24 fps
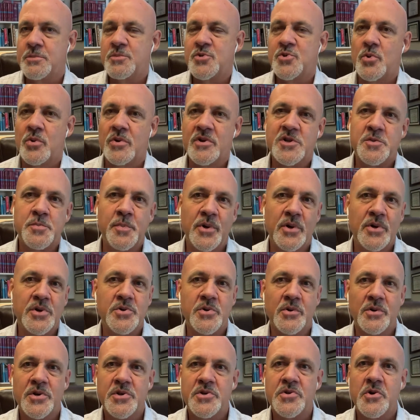sort of spiritual
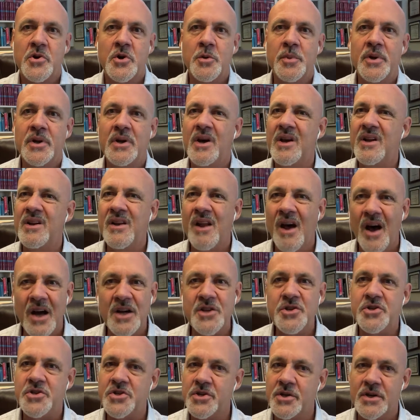discernment and not
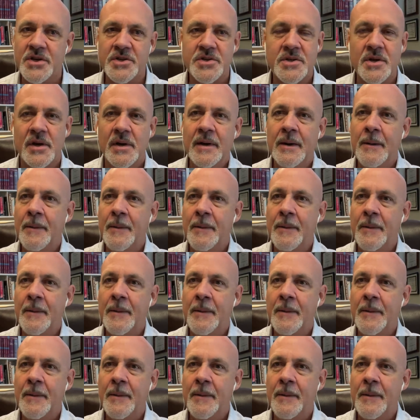just